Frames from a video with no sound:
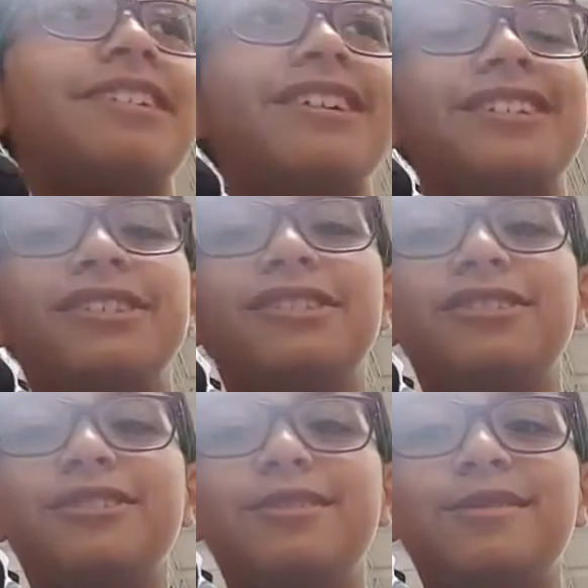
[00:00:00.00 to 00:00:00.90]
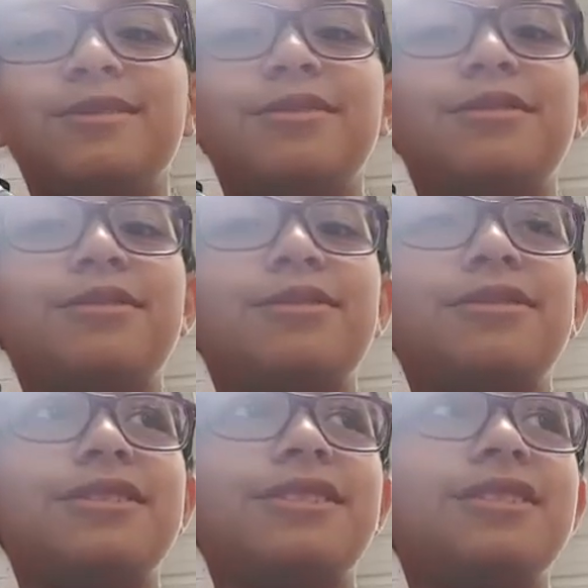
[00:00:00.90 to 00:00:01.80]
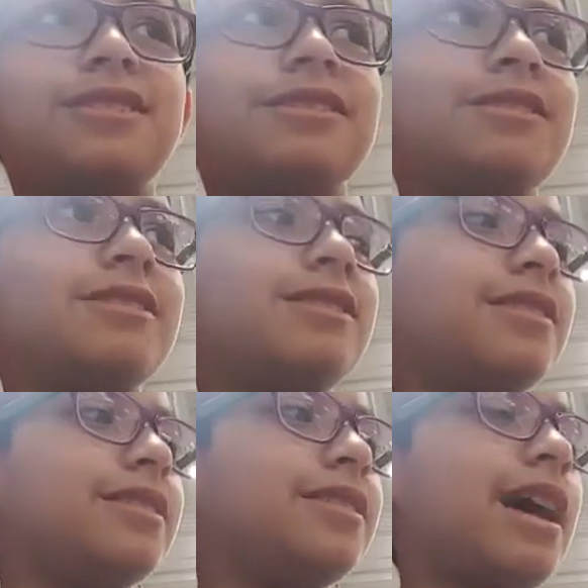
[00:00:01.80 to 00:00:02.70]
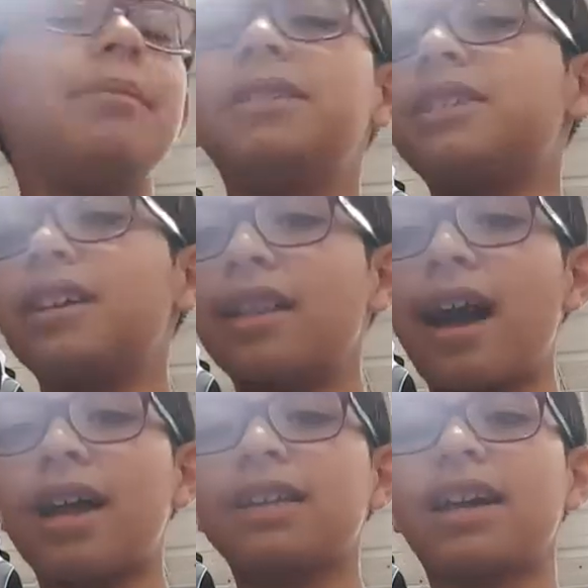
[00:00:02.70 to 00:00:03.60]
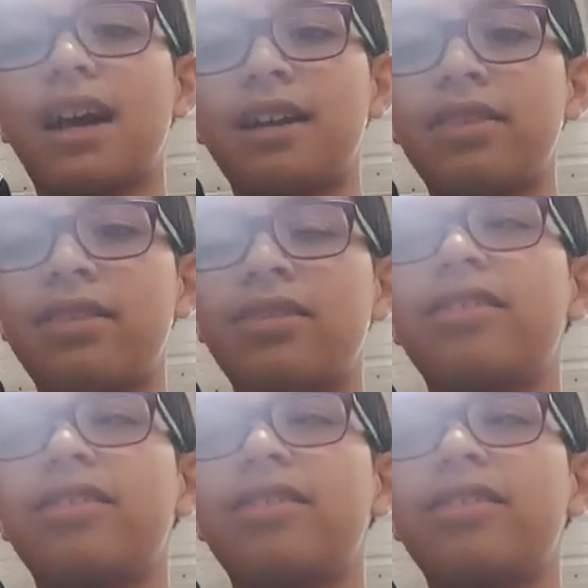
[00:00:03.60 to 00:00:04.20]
on June. I mean July 9th